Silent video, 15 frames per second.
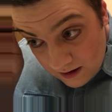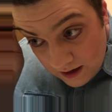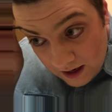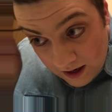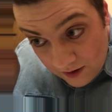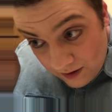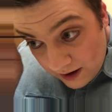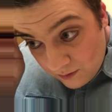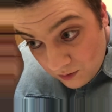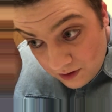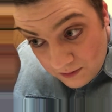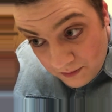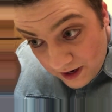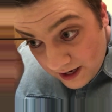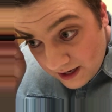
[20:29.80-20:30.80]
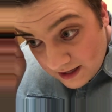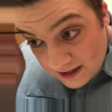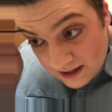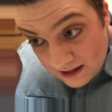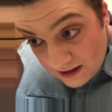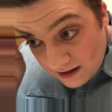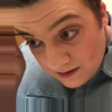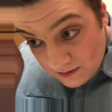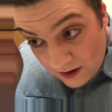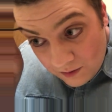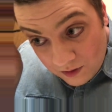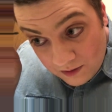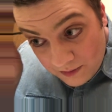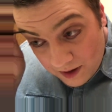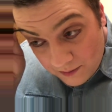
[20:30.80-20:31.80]
now I wouldn't make it, I
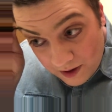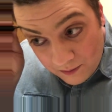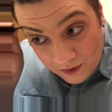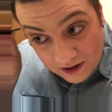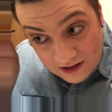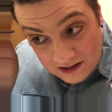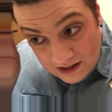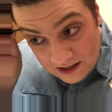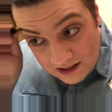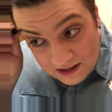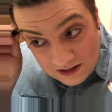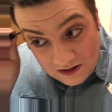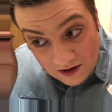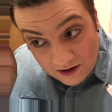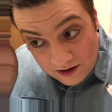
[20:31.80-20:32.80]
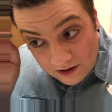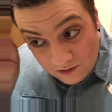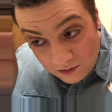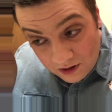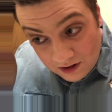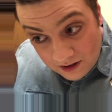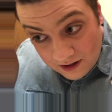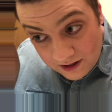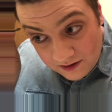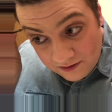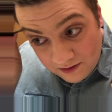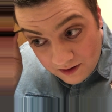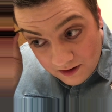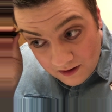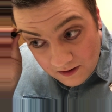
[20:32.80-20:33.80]
wouldn't make my brows this dark in real
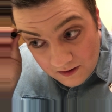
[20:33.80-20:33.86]
life.